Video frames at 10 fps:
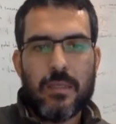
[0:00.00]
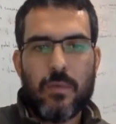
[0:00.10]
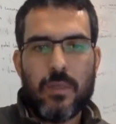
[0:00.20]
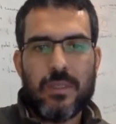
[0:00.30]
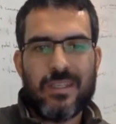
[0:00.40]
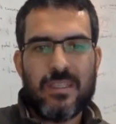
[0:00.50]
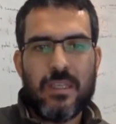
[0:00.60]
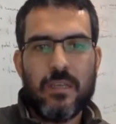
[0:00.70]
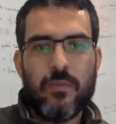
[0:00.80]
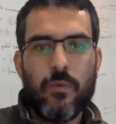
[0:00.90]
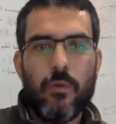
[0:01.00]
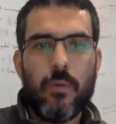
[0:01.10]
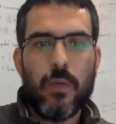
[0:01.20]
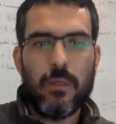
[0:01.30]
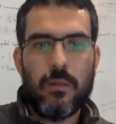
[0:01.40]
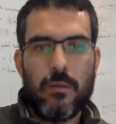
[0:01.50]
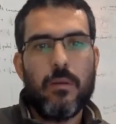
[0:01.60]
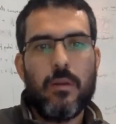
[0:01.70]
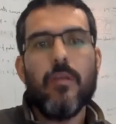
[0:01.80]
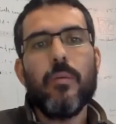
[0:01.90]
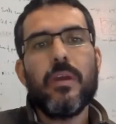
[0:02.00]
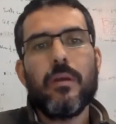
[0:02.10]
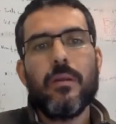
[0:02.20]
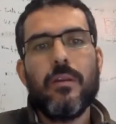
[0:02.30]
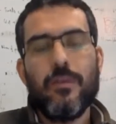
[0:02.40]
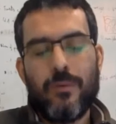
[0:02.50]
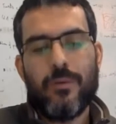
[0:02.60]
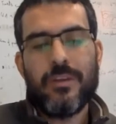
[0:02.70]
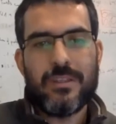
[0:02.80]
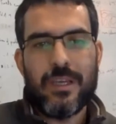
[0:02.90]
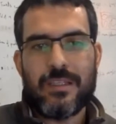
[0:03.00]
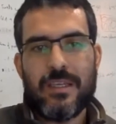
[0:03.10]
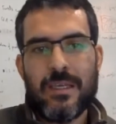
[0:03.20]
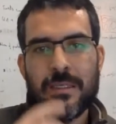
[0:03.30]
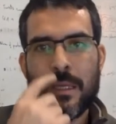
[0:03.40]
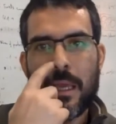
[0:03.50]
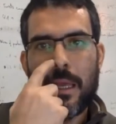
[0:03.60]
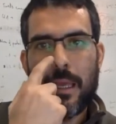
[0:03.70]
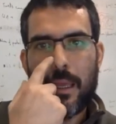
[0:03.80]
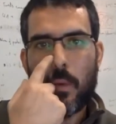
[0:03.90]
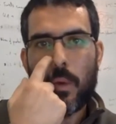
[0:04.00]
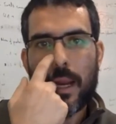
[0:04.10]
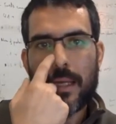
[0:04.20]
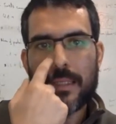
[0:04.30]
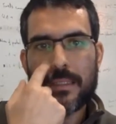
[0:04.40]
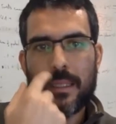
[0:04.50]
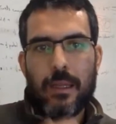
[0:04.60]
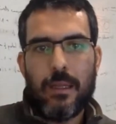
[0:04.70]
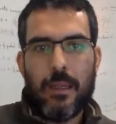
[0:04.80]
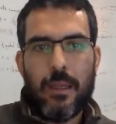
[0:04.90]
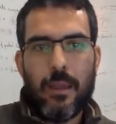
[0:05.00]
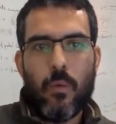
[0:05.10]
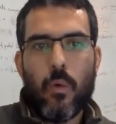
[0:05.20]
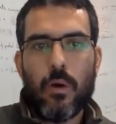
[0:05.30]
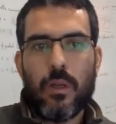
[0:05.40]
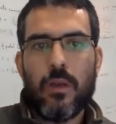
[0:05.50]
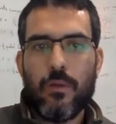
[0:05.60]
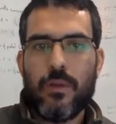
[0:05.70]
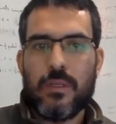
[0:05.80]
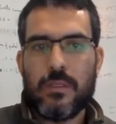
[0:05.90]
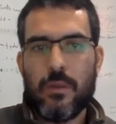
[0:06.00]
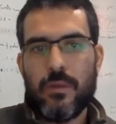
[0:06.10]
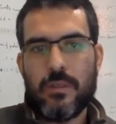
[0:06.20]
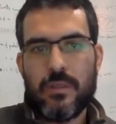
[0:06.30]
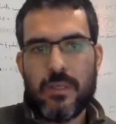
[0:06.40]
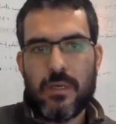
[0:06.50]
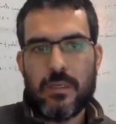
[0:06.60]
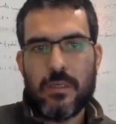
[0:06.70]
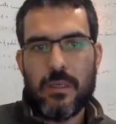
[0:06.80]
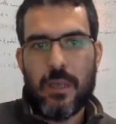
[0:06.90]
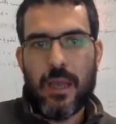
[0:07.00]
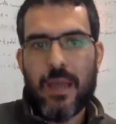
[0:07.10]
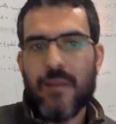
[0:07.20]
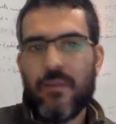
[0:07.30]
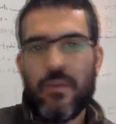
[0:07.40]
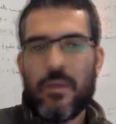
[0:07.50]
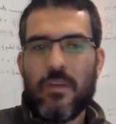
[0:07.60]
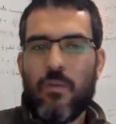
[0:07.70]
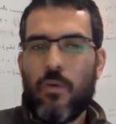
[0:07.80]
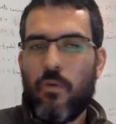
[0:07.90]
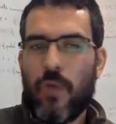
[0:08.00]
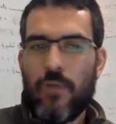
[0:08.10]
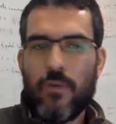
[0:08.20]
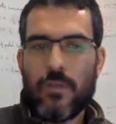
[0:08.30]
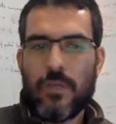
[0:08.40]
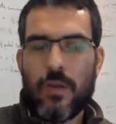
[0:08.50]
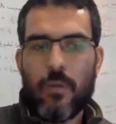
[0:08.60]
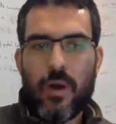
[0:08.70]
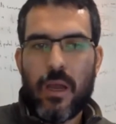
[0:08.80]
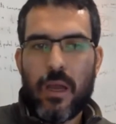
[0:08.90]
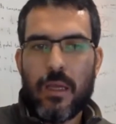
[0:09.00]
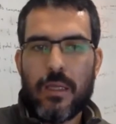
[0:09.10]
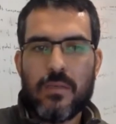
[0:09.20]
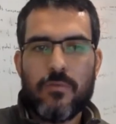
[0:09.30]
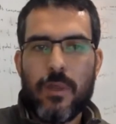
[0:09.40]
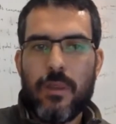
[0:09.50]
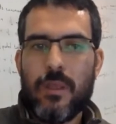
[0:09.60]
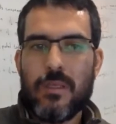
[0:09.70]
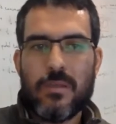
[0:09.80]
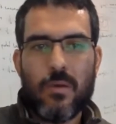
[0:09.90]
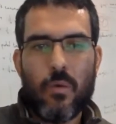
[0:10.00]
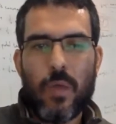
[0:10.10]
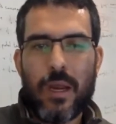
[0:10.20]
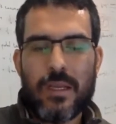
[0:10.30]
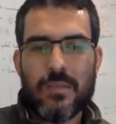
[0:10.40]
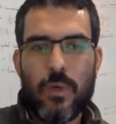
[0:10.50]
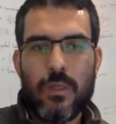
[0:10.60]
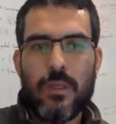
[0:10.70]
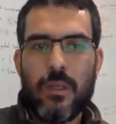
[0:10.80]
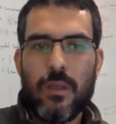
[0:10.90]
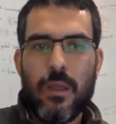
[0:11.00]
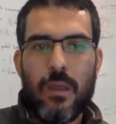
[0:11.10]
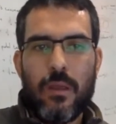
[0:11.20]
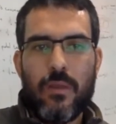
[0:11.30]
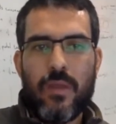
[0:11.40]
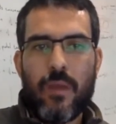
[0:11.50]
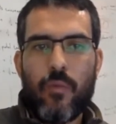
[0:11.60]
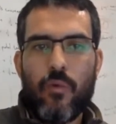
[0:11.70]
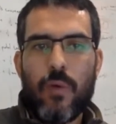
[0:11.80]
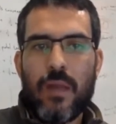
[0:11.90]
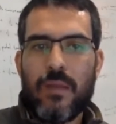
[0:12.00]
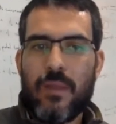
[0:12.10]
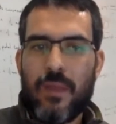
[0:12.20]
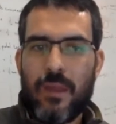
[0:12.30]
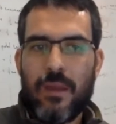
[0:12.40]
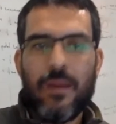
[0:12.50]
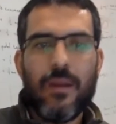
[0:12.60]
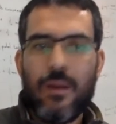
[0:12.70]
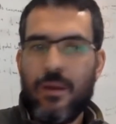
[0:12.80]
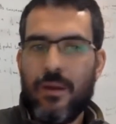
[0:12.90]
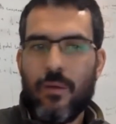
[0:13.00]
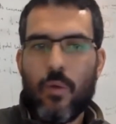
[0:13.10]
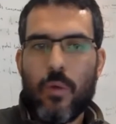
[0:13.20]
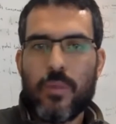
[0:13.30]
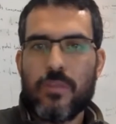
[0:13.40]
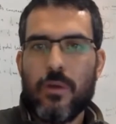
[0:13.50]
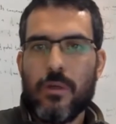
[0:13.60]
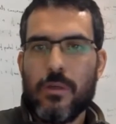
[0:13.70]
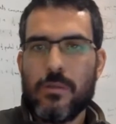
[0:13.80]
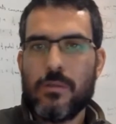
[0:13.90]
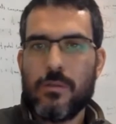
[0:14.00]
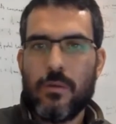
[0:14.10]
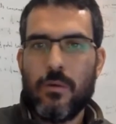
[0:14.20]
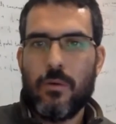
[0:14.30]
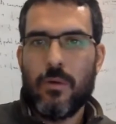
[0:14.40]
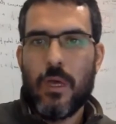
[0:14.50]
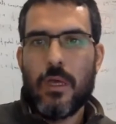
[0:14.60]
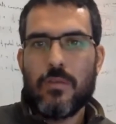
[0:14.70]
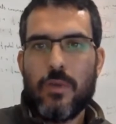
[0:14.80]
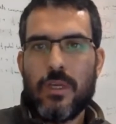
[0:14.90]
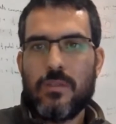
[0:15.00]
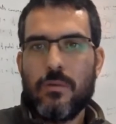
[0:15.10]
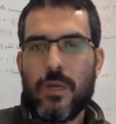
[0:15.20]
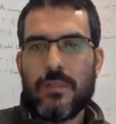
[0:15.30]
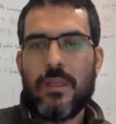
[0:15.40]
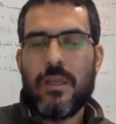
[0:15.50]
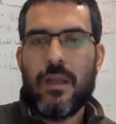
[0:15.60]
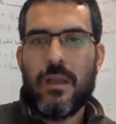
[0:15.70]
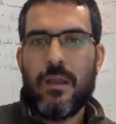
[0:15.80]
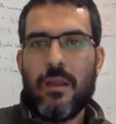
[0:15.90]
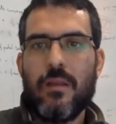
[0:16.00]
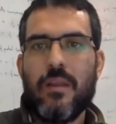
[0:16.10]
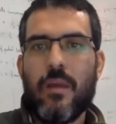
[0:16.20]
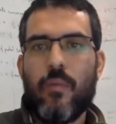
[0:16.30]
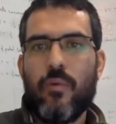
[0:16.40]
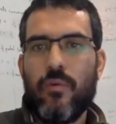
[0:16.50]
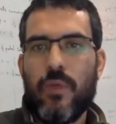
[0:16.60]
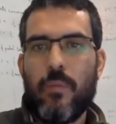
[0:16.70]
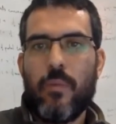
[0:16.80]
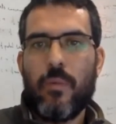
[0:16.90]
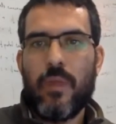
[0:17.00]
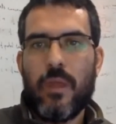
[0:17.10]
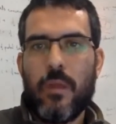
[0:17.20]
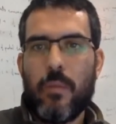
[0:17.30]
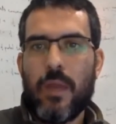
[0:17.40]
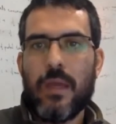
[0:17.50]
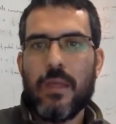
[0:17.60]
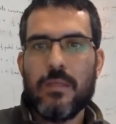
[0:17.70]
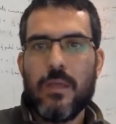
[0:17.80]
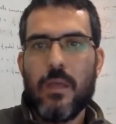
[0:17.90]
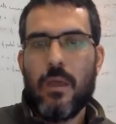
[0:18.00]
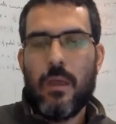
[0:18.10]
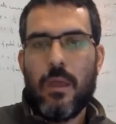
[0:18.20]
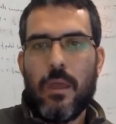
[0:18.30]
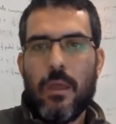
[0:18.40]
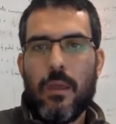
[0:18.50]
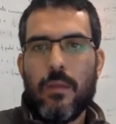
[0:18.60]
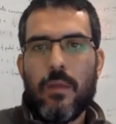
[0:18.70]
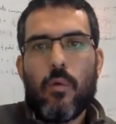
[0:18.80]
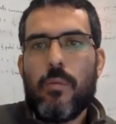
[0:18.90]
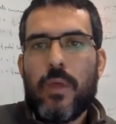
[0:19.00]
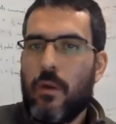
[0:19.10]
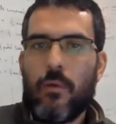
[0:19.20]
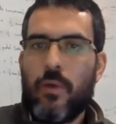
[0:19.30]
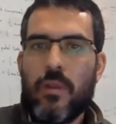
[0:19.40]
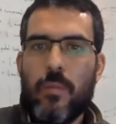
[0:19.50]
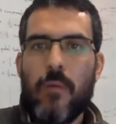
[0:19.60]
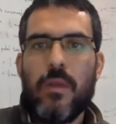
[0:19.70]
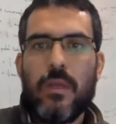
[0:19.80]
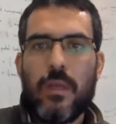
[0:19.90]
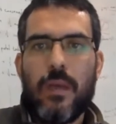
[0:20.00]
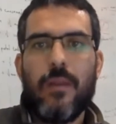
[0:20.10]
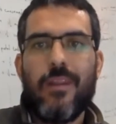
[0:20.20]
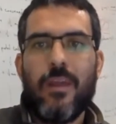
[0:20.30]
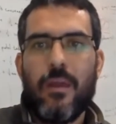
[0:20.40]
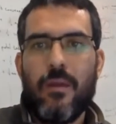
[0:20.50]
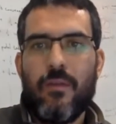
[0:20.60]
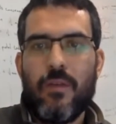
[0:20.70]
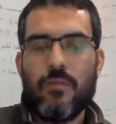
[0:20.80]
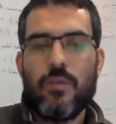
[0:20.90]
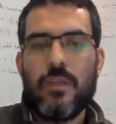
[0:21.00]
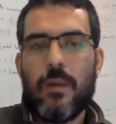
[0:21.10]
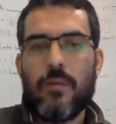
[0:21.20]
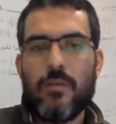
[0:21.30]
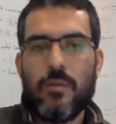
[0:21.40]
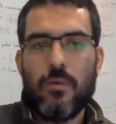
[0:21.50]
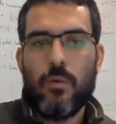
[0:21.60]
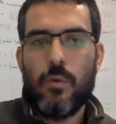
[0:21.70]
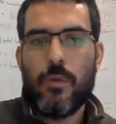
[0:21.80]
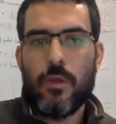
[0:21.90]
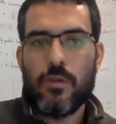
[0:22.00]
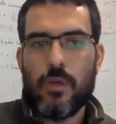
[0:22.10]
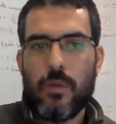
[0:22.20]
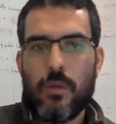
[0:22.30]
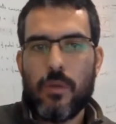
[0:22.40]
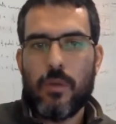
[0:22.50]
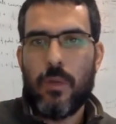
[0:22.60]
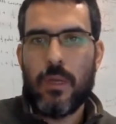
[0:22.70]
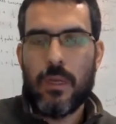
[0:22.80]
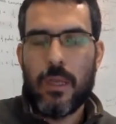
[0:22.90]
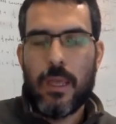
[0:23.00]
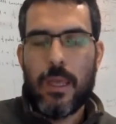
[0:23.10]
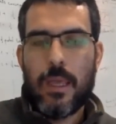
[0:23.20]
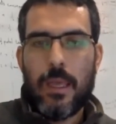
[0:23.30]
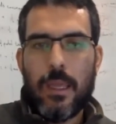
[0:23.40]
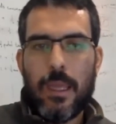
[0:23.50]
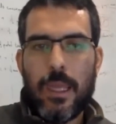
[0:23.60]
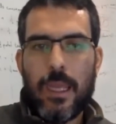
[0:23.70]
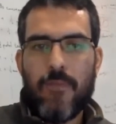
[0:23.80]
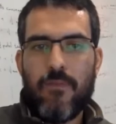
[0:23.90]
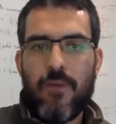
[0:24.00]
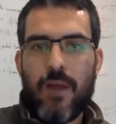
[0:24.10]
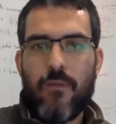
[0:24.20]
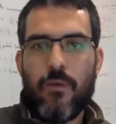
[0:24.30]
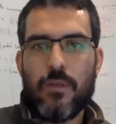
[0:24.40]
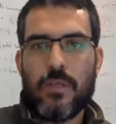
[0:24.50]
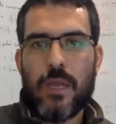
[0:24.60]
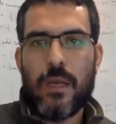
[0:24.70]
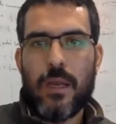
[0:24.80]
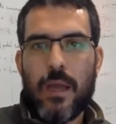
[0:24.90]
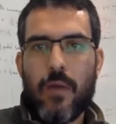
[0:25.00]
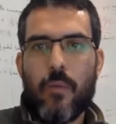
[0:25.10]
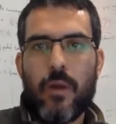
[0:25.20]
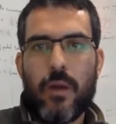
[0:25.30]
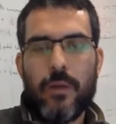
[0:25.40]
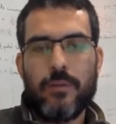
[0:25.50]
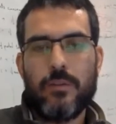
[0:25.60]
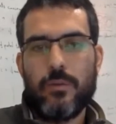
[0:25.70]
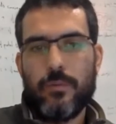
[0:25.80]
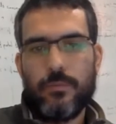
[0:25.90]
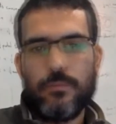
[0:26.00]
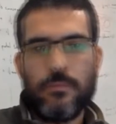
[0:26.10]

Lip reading: is quite successful, but due to this success, we are still working on this research line. The version for Firefox and Opera is ready, so we are just waiting the approval in the web stores. So as soon as they approve the plugins, they will be already public, and the Facebook data evaluation tool will be also available in Firefox and Opera soon.